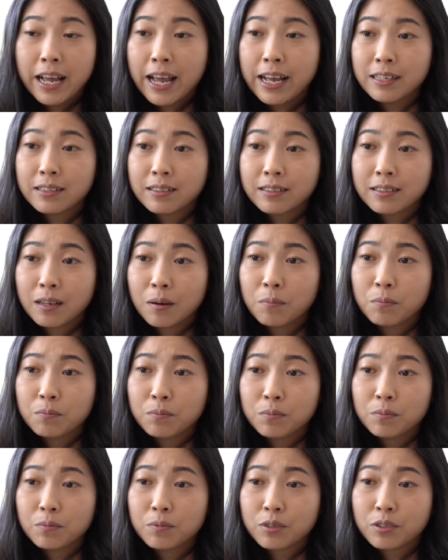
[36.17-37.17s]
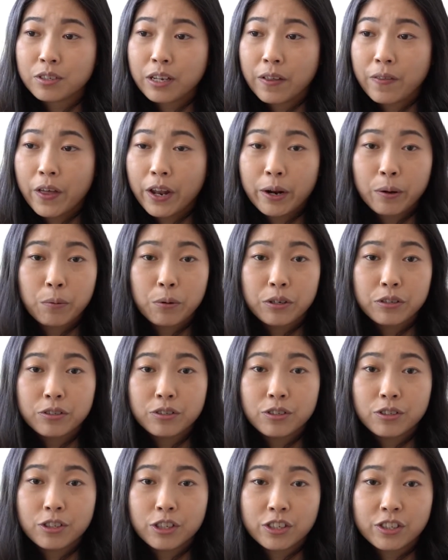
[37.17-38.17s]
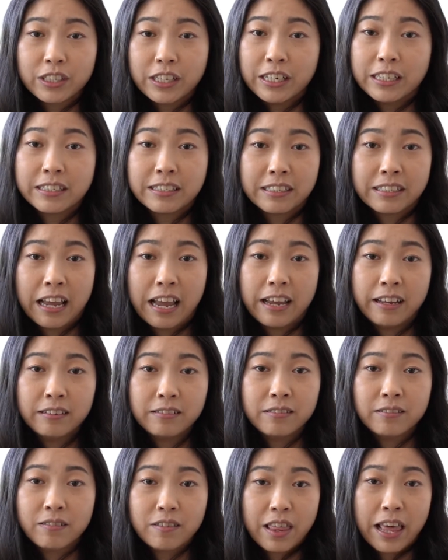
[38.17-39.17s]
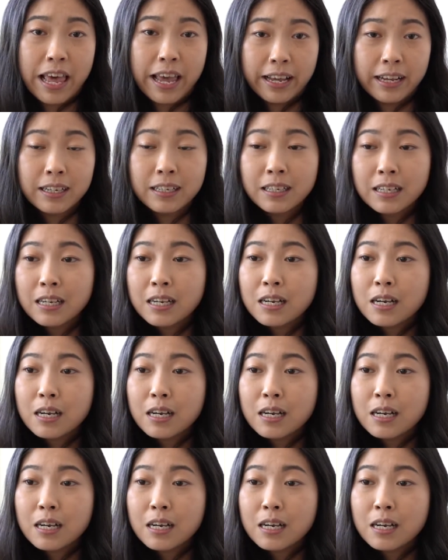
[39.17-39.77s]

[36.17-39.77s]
and some said that it was just an insane thing,